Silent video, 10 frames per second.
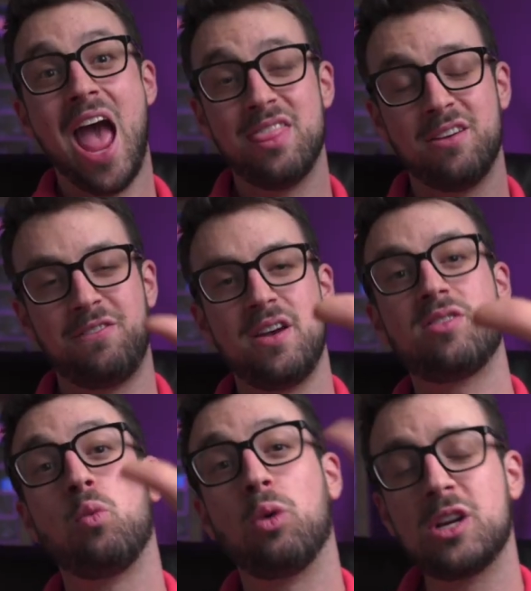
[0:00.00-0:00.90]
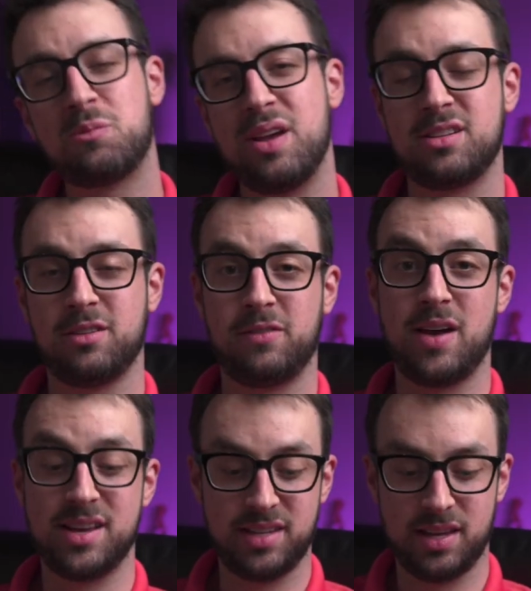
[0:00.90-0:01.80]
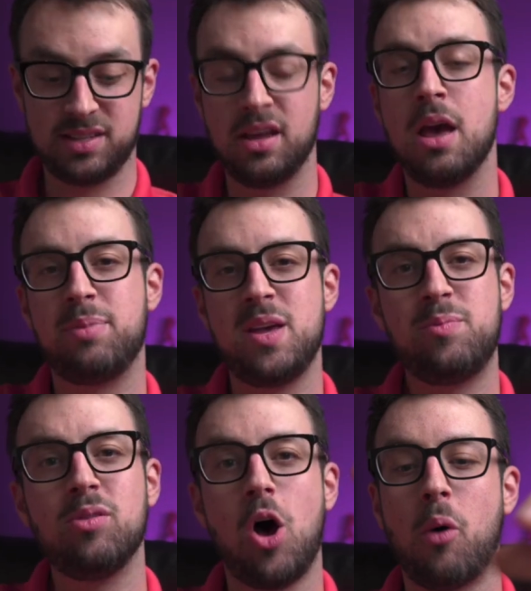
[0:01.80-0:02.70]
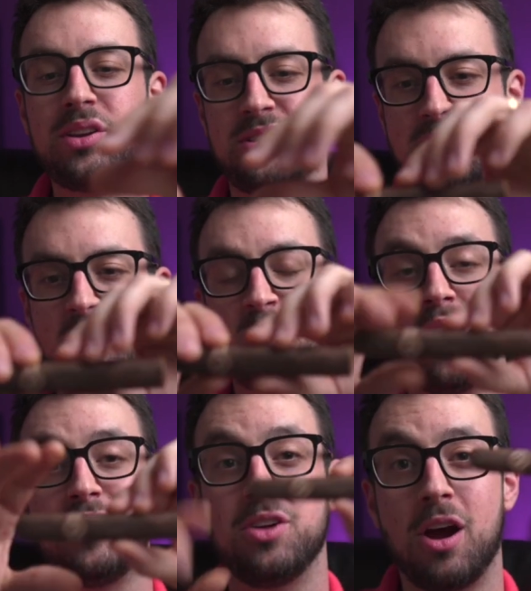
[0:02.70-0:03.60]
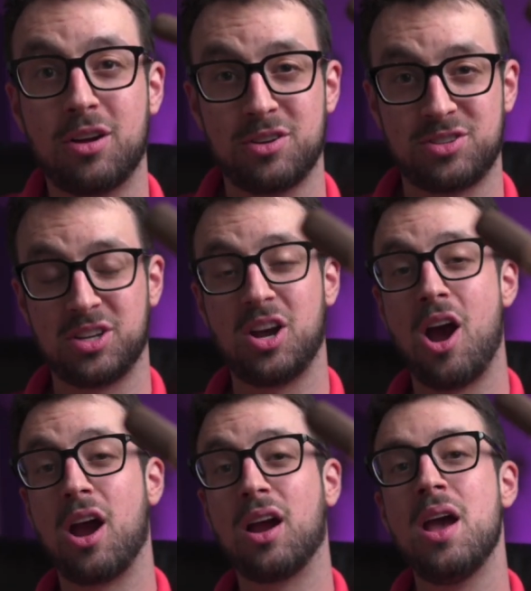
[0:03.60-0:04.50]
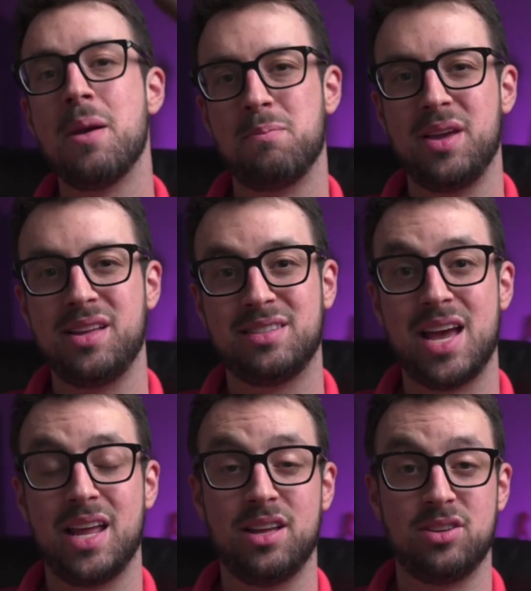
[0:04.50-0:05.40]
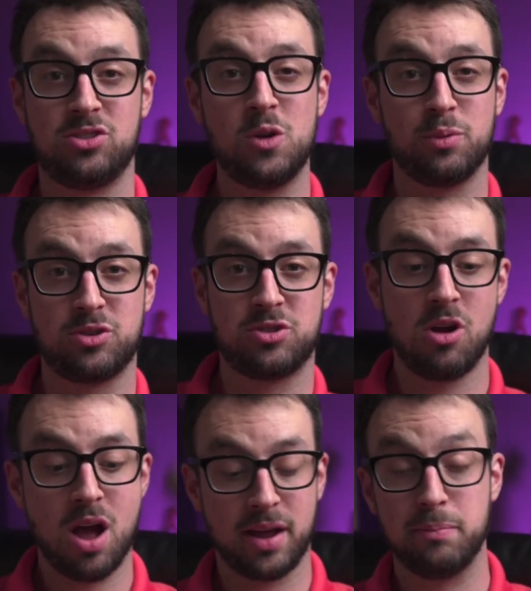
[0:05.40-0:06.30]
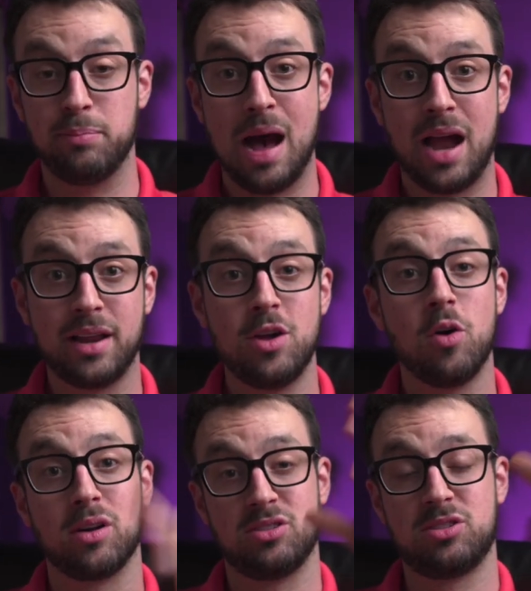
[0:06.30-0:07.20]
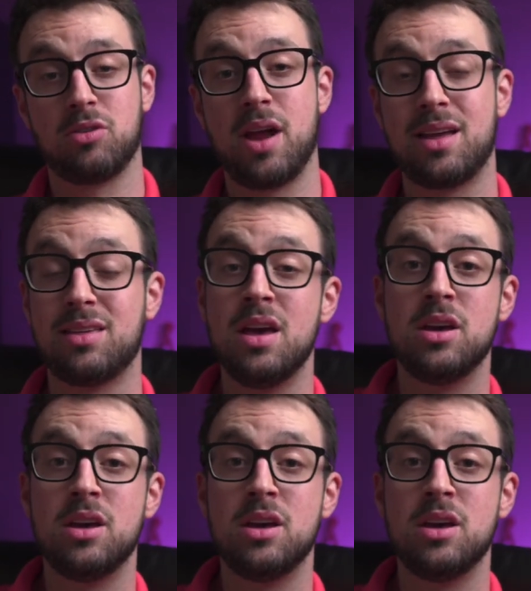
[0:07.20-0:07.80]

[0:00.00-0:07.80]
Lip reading: And the fifth worst piece of advice is people always assume a darker cigar means that it is super strong in body or in strength.